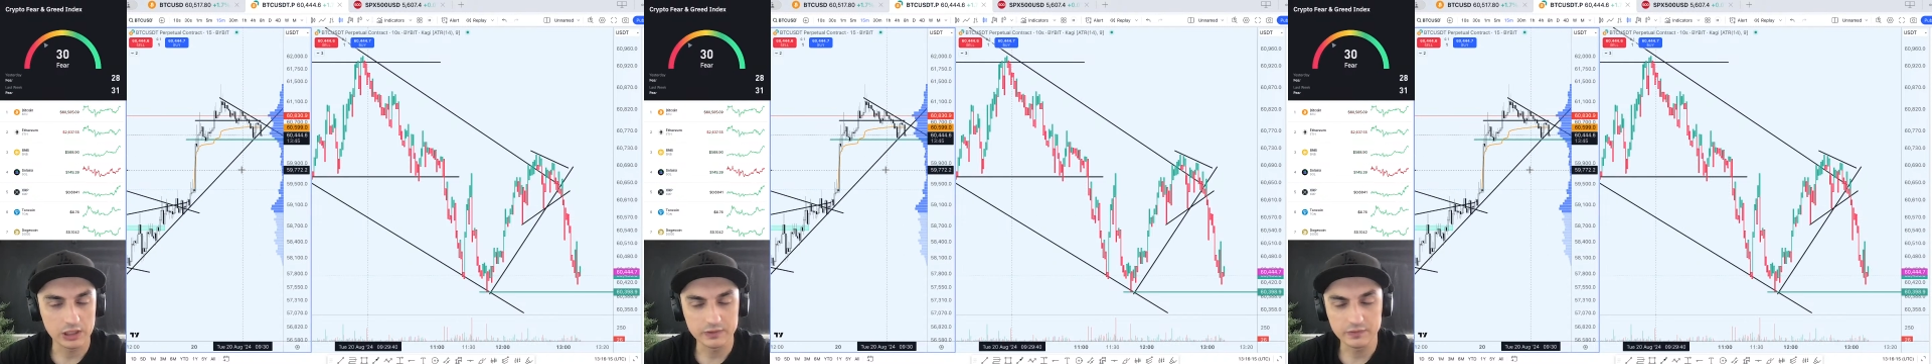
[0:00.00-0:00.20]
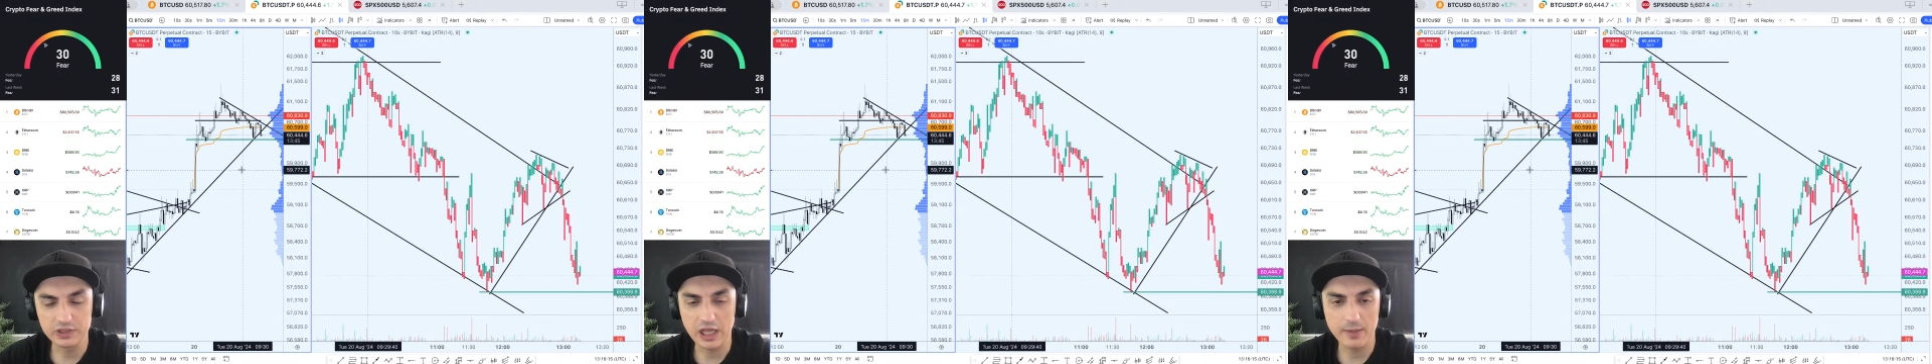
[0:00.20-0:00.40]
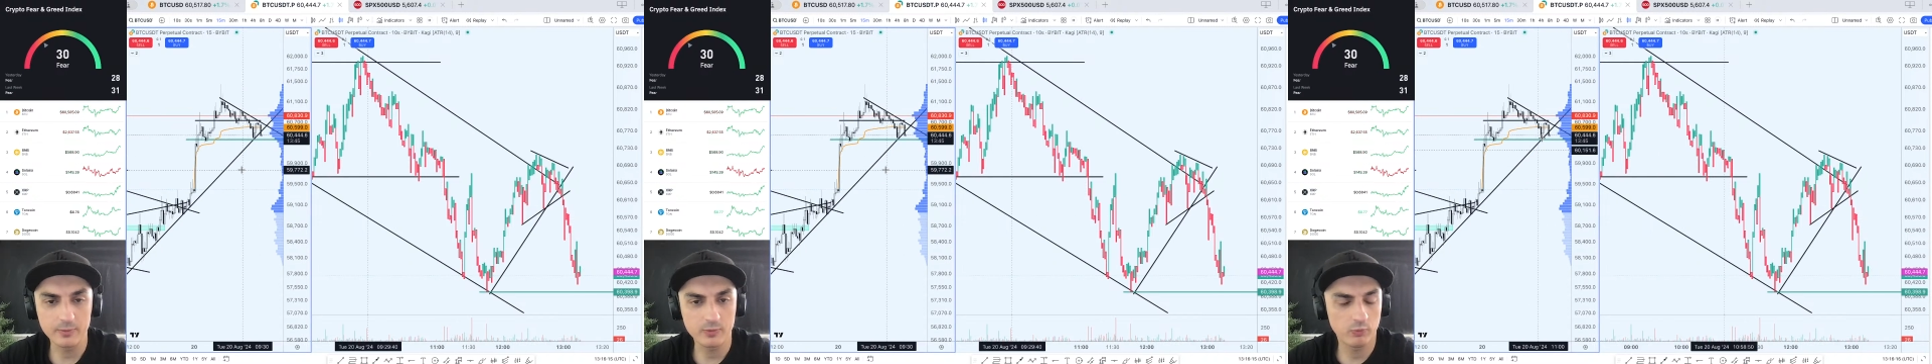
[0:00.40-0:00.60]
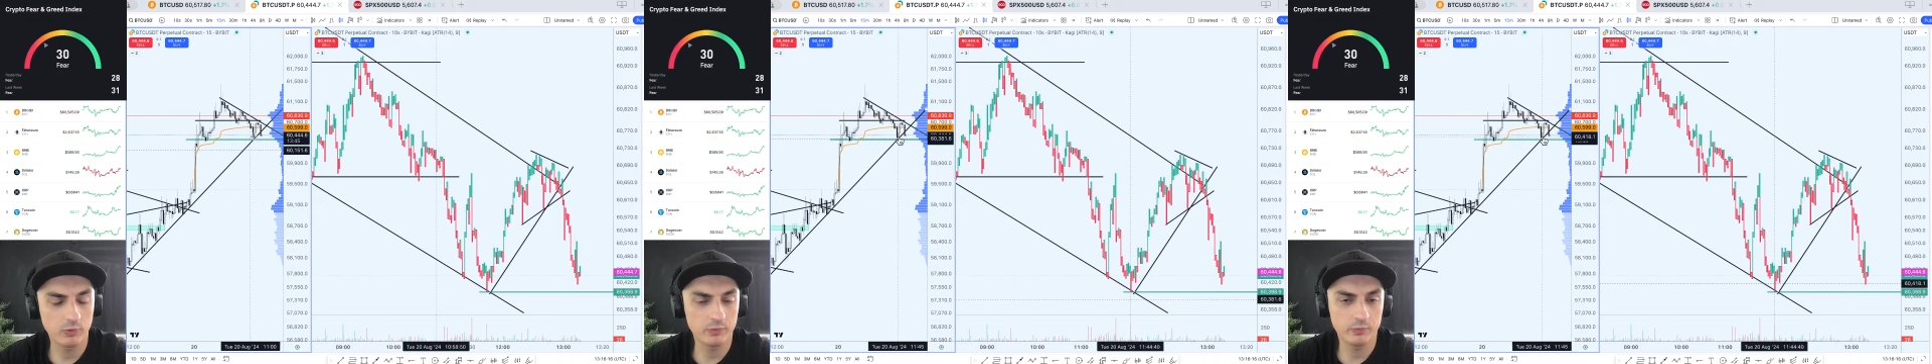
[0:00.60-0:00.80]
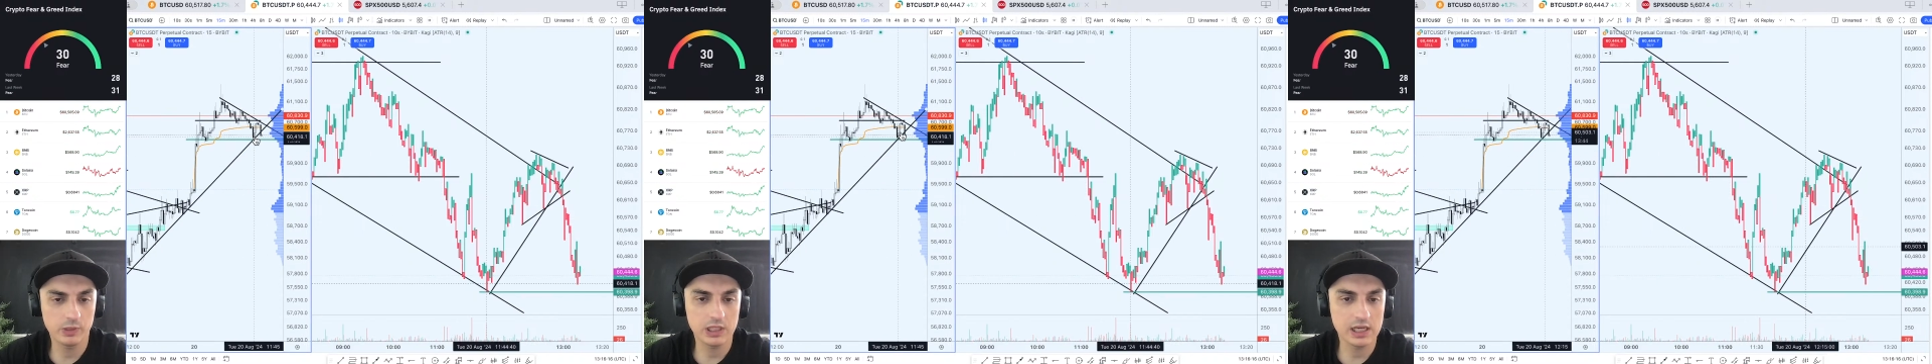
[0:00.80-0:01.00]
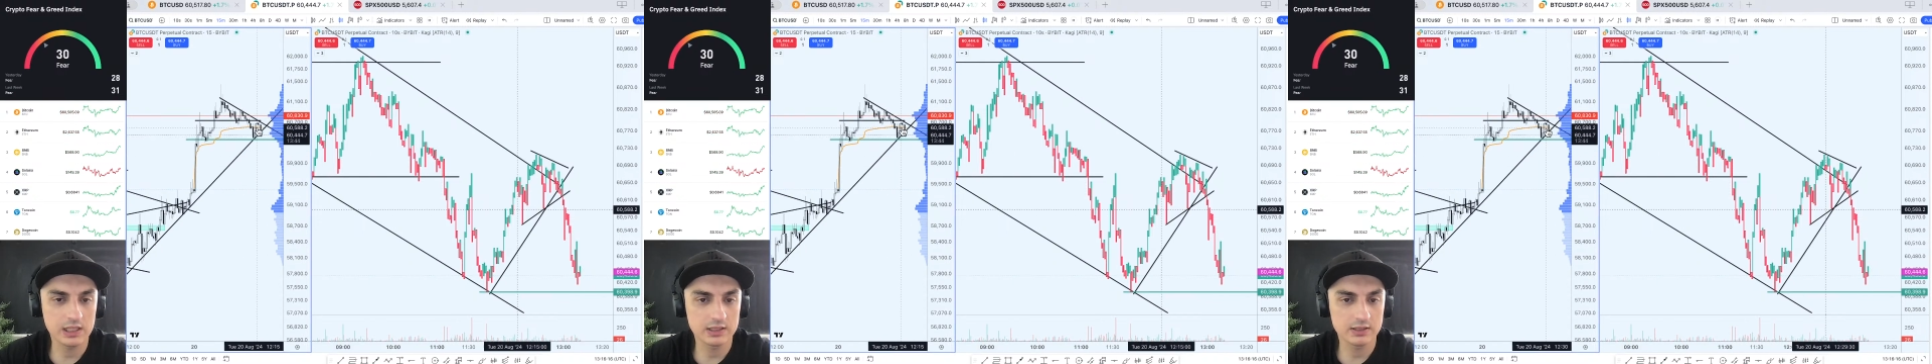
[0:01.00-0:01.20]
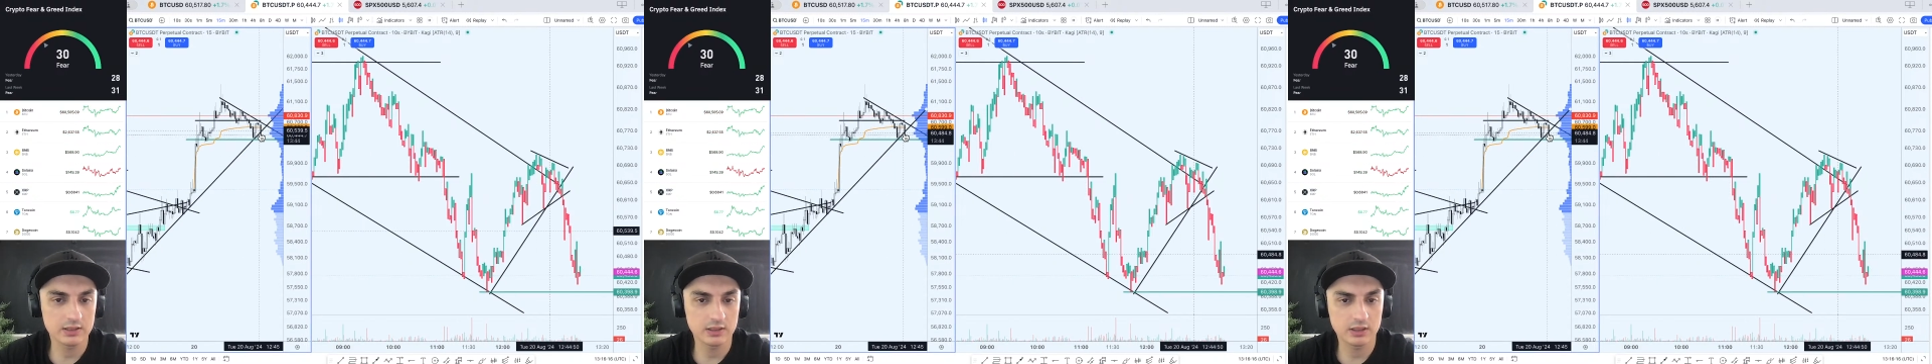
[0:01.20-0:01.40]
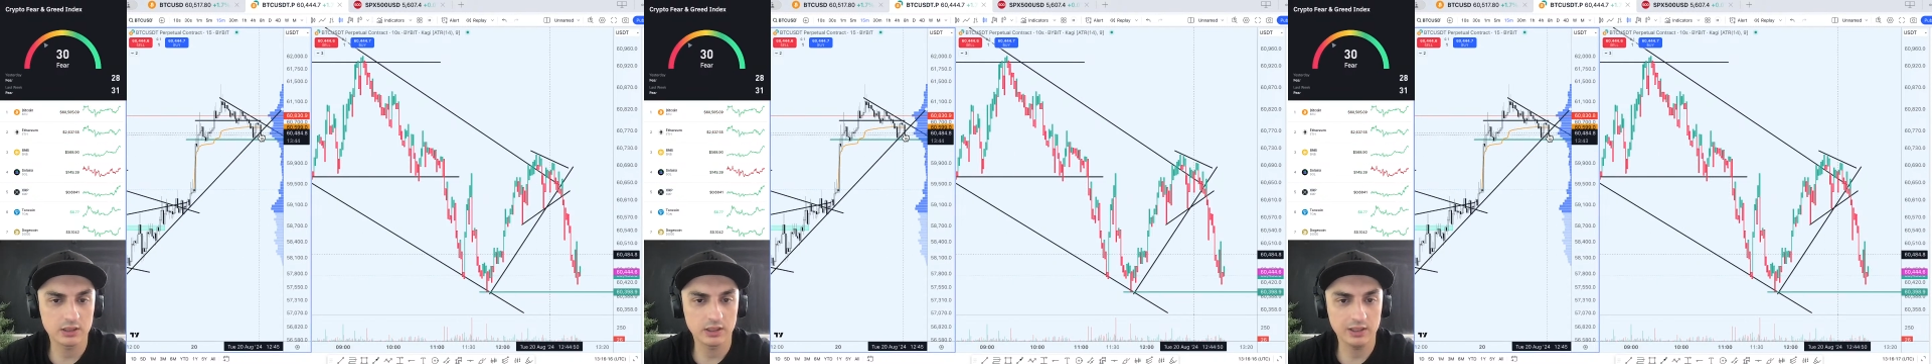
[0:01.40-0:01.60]
times when we got
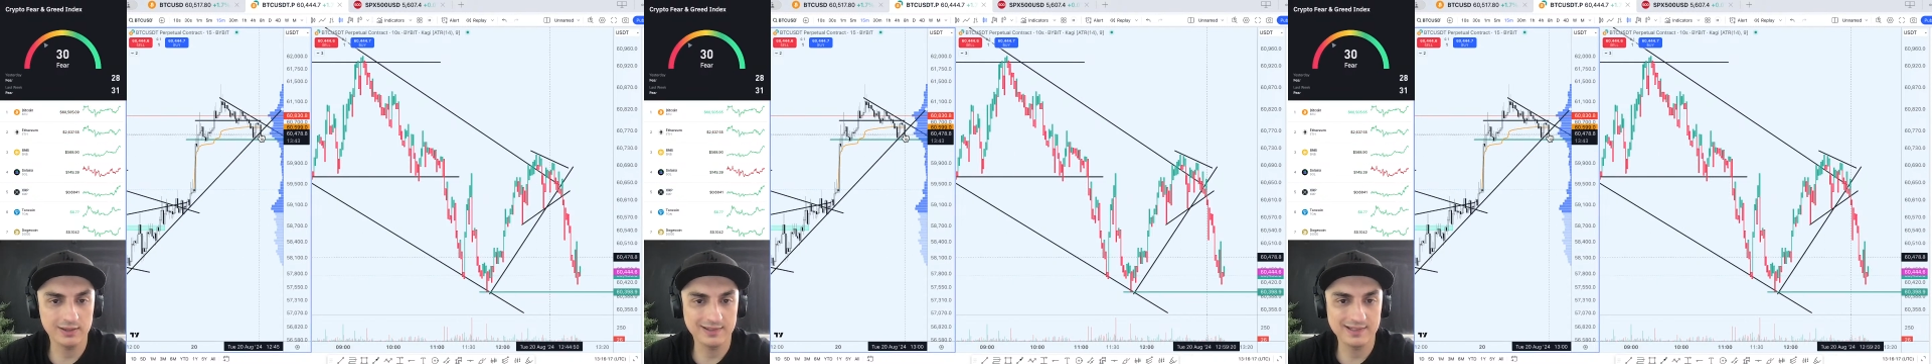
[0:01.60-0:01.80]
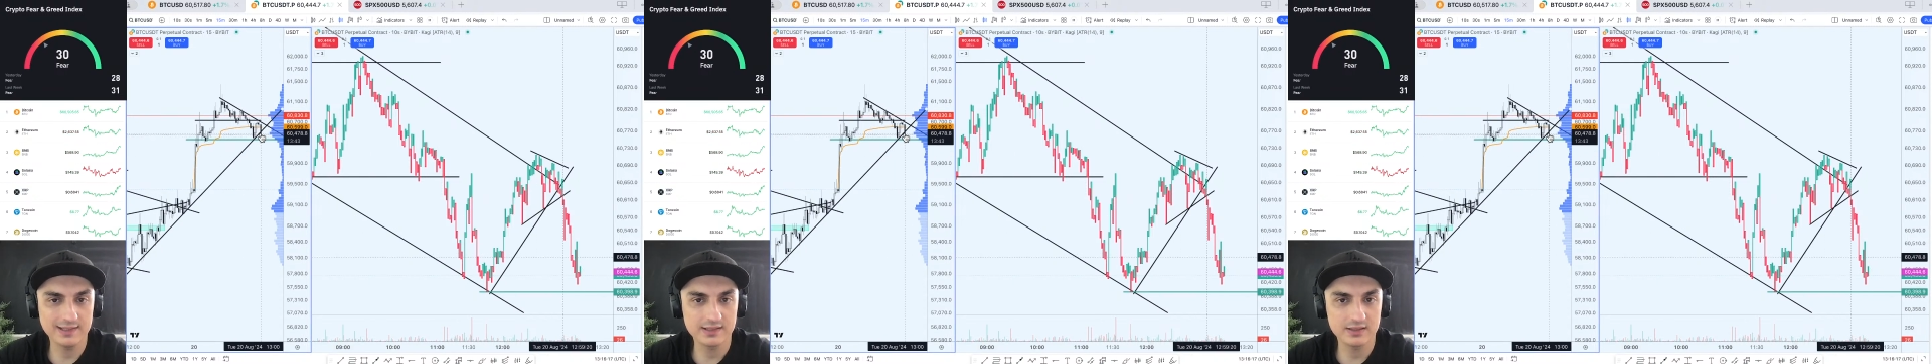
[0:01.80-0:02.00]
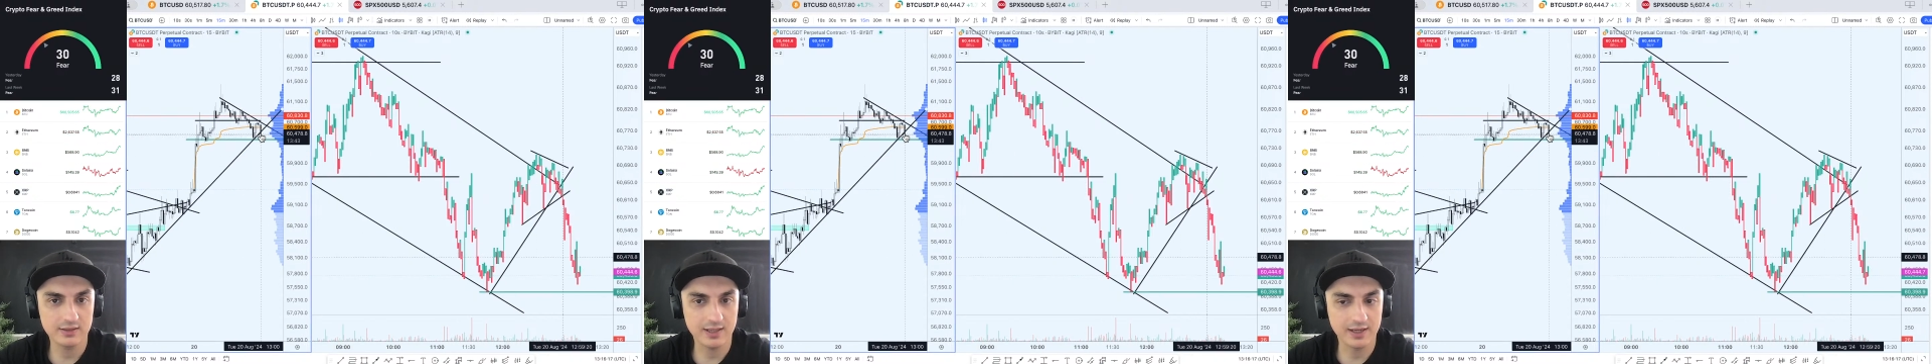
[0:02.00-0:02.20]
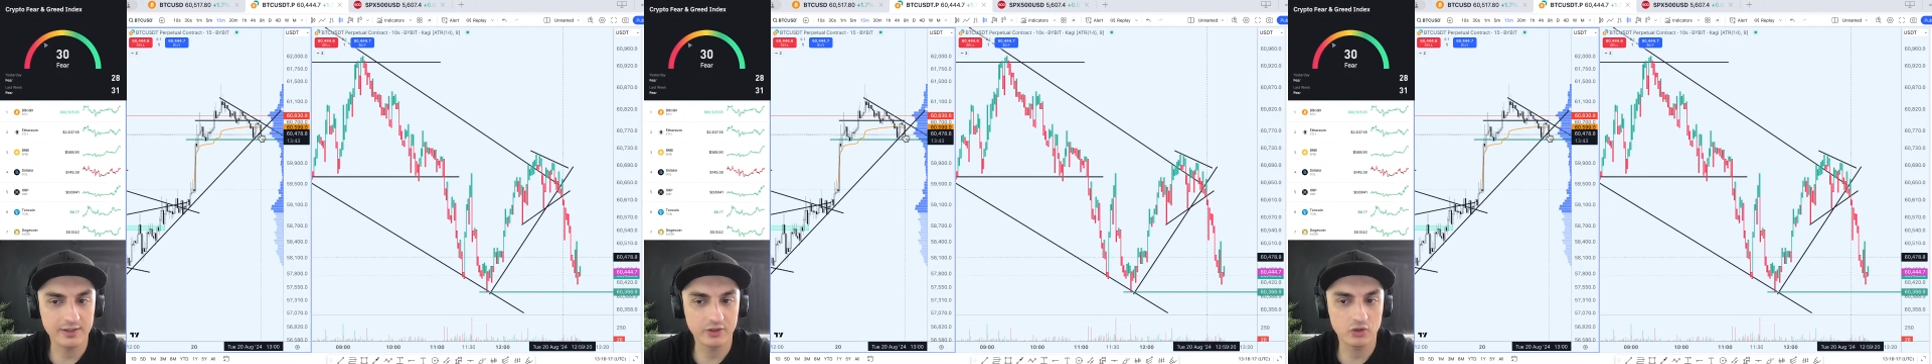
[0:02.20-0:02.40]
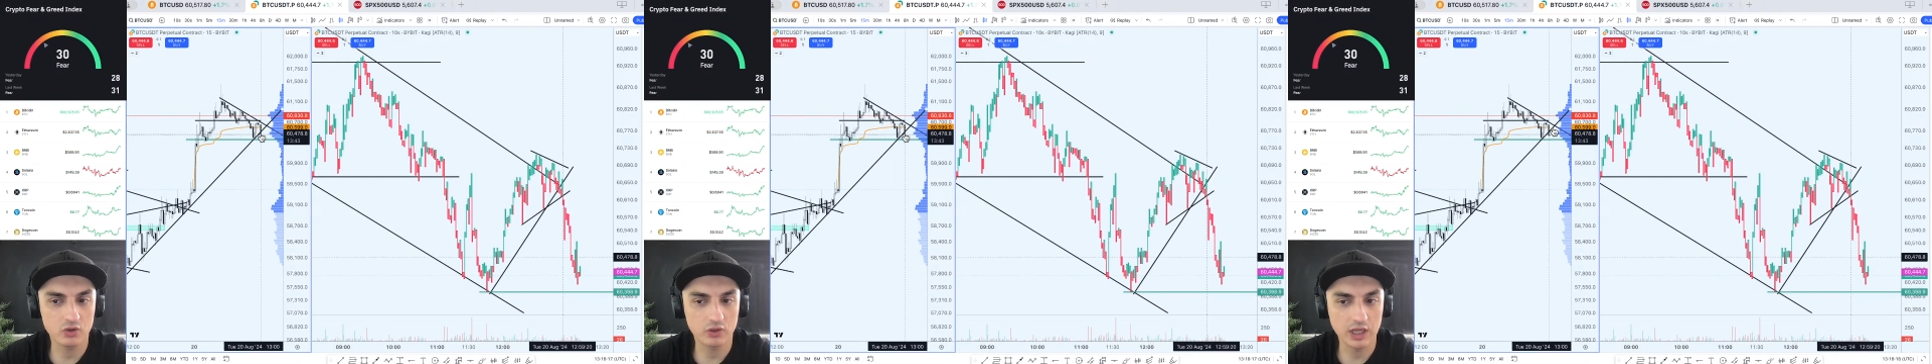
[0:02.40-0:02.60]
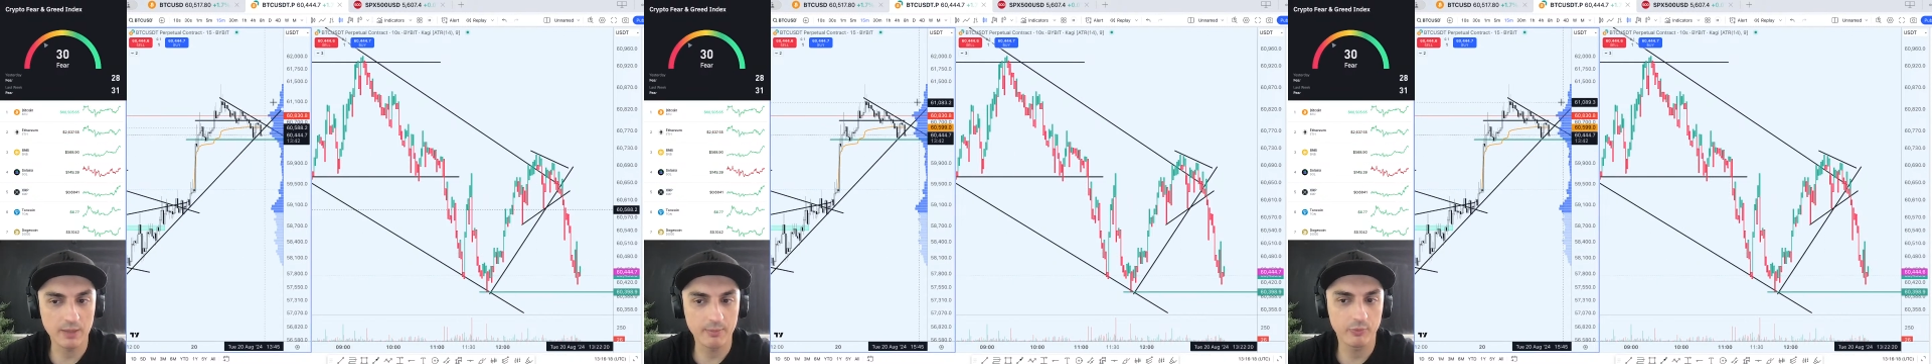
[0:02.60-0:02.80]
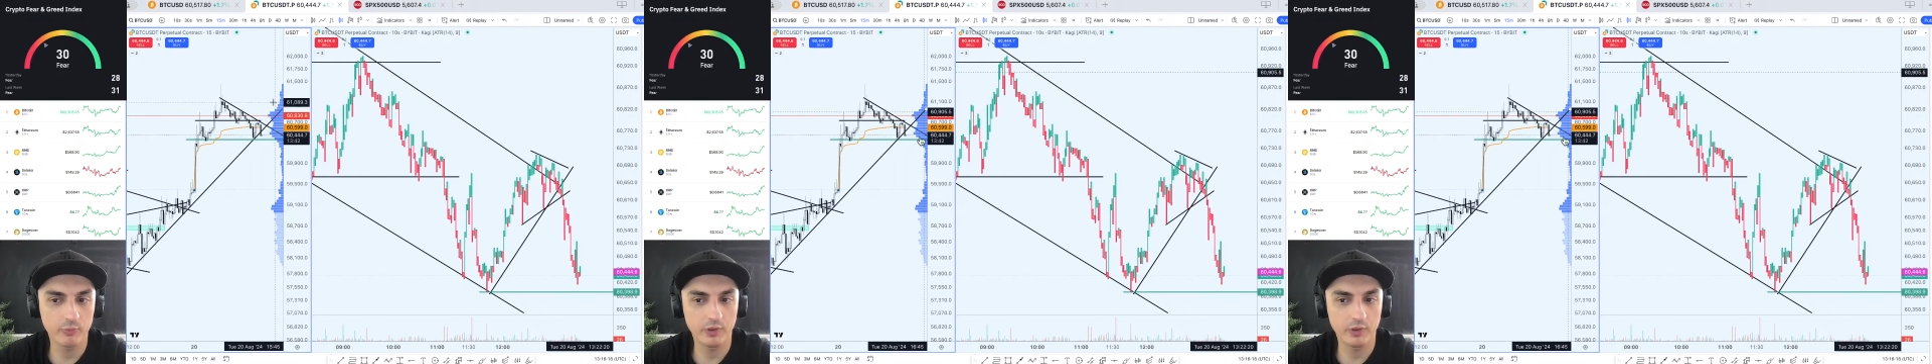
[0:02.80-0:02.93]
in this kind of trap